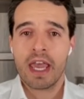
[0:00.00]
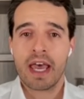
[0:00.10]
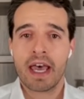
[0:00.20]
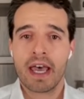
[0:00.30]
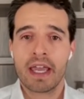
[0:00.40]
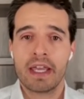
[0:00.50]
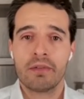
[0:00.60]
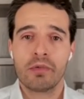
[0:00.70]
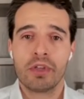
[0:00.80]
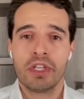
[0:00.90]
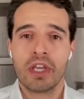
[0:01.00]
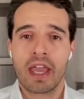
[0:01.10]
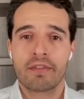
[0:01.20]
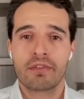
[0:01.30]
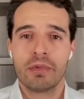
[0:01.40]
And we
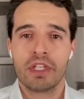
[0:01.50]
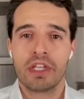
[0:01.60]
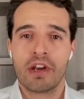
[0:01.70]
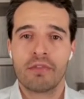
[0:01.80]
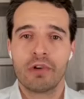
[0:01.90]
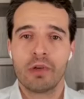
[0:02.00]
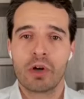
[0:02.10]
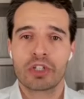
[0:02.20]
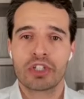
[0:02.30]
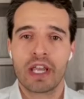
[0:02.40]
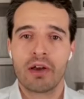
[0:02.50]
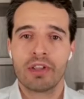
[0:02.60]
have to be carefully watching how